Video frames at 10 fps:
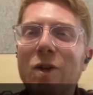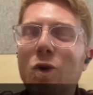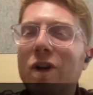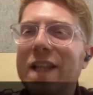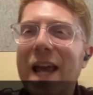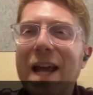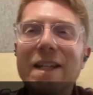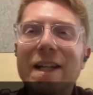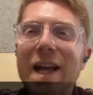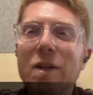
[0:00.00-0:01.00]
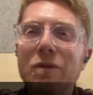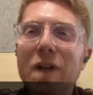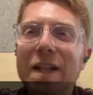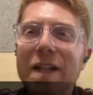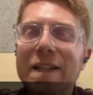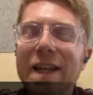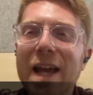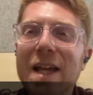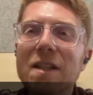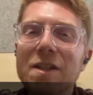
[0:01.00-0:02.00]
you're at any kind of cutting
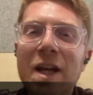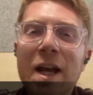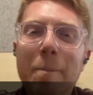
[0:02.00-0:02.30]
edge.